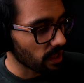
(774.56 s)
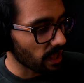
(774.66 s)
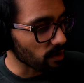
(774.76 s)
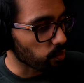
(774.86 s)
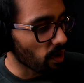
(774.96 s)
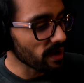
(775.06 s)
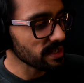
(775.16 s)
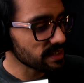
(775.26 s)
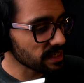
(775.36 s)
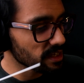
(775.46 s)
A
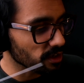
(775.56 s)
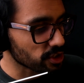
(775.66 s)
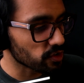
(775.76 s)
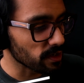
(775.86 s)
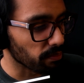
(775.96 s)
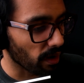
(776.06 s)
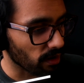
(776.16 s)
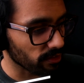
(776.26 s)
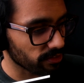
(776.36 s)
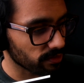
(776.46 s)
winding country
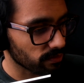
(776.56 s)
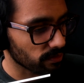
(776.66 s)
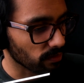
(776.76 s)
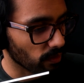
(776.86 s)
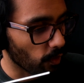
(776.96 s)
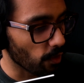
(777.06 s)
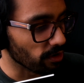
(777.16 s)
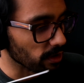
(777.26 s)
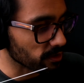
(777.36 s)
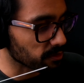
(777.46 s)
path
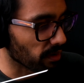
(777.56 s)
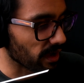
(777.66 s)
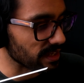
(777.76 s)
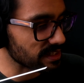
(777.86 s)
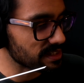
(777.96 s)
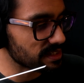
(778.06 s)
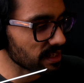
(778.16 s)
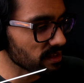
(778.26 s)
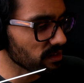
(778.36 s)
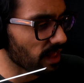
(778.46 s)
overlooked by a
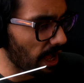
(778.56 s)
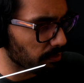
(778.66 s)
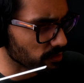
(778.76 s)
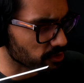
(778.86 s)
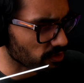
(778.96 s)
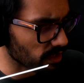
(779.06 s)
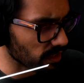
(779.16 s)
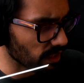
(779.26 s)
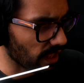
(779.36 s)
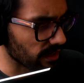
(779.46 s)
single apple
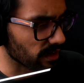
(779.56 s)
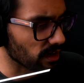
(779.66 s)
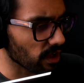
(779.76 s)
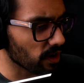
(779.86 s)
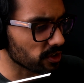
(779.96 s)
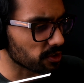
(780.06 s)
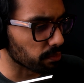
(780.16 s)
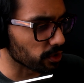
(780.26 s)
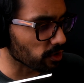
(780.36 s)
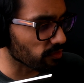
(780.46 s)
tree and a large
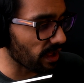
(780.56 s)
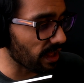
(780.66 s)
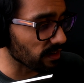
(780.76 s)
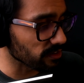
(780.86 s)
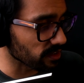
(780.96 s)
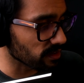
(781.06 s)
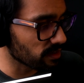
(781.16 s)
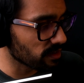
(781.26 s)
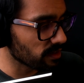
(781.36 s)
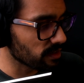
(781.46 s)
bush of elder
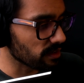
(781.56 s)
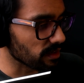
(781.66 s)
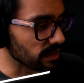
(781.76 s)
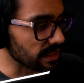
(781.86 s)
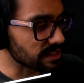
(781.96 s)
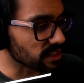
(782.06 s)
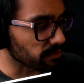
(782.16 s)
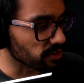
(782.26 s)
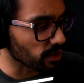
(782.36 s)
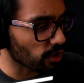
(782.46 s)
leads
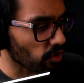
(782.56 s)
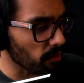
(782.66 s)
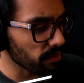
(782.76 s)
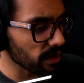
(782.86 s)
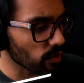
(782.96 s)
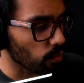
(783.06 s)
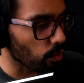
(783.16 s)
up to the crumbling